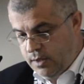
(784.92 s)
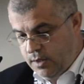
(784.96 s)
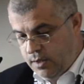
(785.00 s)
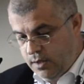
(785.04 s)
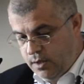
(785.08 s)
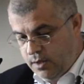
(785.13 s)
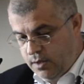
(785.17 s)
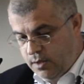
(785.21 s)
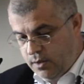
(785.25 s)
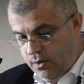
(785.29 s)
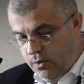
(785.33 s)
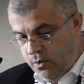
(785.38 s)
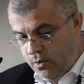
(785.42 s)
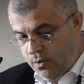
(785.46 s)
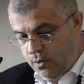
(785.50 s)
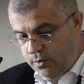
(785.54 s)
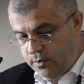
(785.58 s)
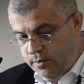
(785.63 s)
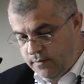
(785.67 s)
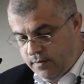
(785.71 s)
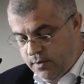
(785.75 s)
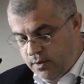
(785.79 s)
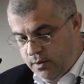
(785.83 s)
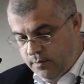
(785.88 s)
in the whole
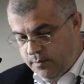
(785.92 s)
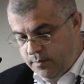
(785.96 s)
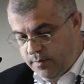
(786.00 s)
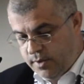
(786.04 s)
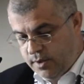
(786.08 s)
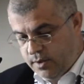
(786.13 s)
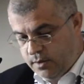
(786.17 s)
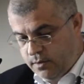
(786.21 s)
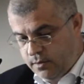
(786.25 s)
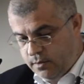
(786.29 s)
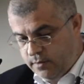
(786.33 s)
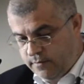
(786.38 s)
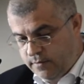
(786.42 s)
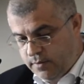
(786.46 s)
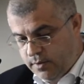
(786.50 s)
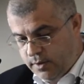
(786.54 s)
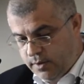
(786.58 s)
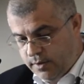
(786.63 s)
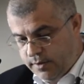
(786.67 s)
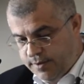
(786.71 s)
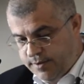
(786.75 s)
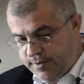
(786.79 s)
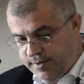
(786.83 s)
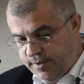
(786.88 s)
development of
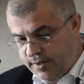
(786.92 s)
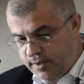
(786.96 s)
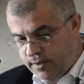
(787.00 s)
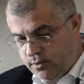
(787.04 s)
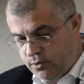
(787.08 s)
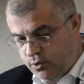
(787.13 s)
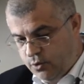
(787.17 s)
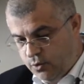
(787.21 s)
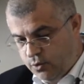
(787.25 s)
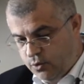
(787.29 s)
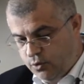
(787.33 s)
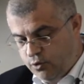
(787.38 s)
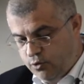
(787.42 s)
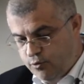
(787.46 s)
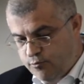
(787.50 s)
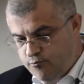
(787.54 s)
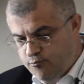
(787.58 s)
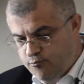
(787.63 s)
the Christian thought.